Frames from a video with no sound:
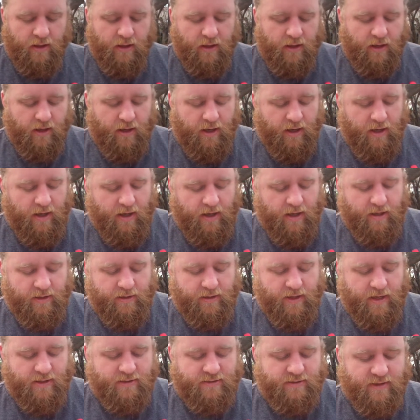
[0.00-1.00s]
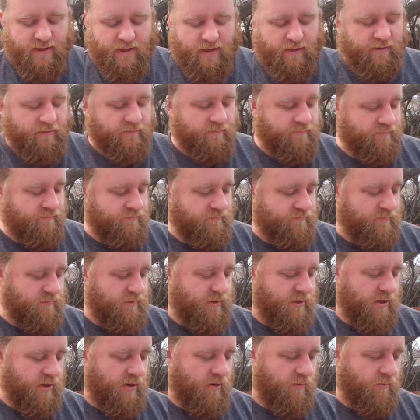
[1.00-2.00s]
Next thing,
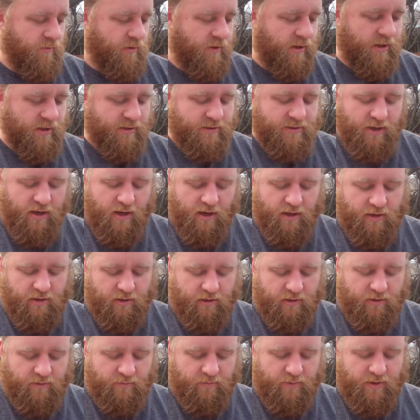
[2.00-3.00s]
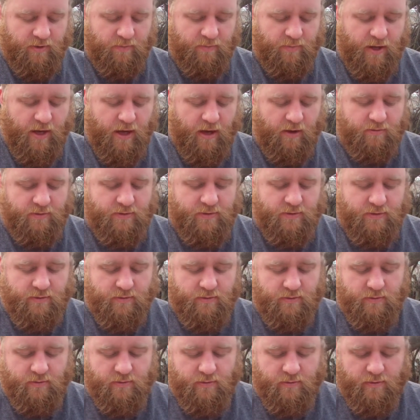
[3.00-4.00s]
you know, we're going to talk a little bit about
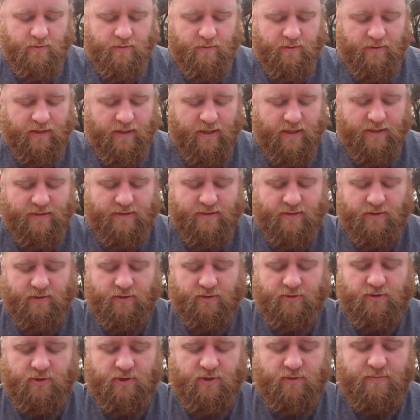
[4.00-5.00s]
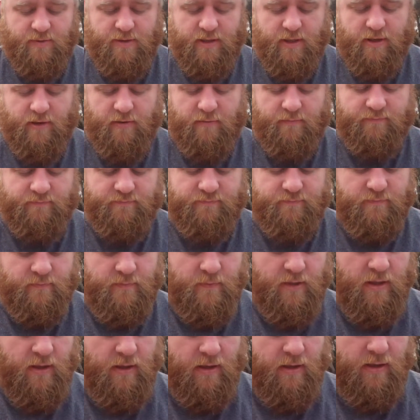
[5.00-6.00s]
these little tubes here.
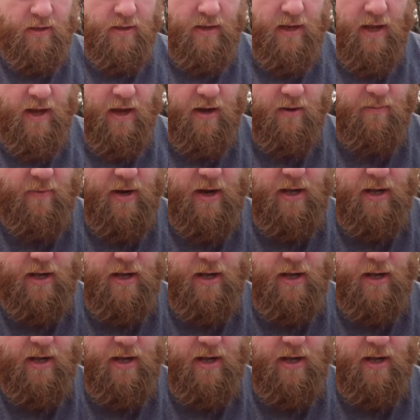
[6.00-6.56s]
Now,